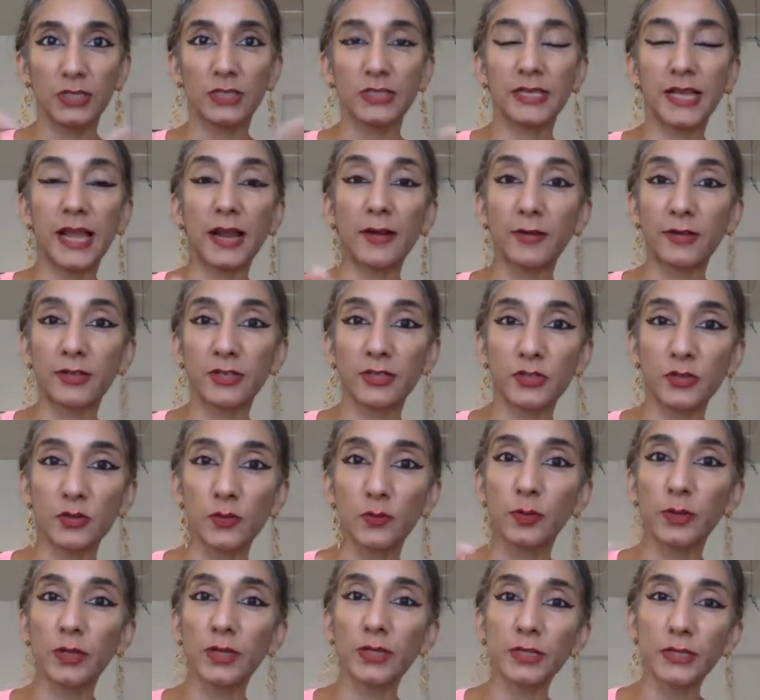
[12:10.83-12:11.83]
These characters
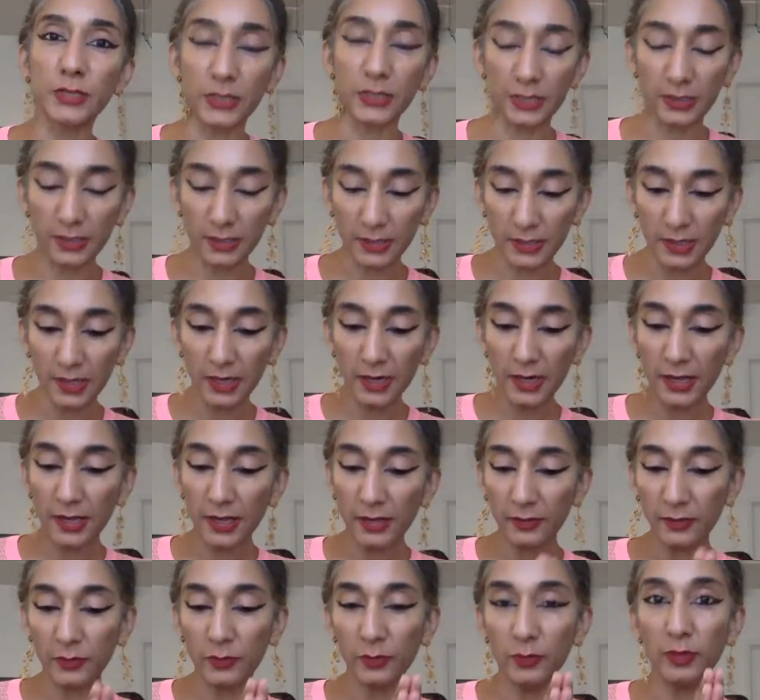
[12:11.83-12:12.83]
who blunder
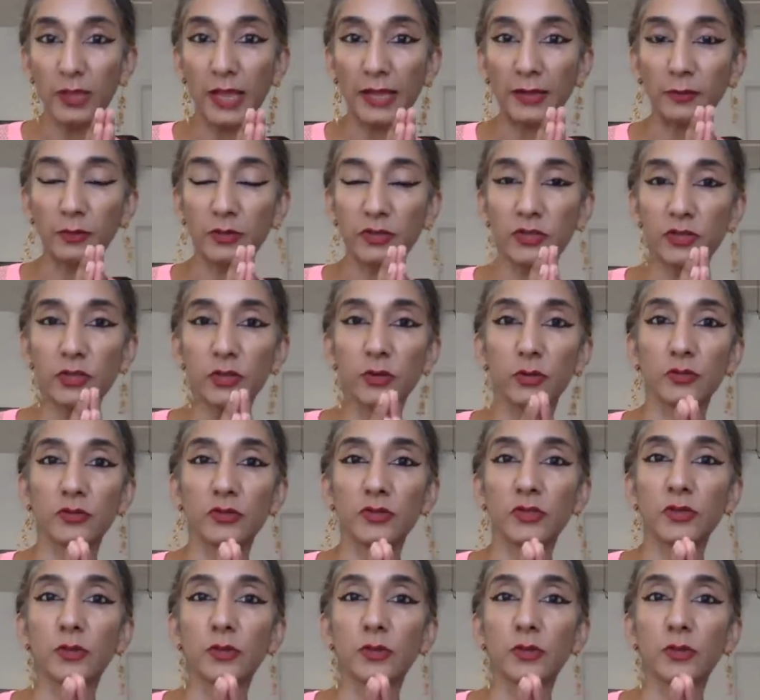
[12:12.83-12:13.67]
through language don't.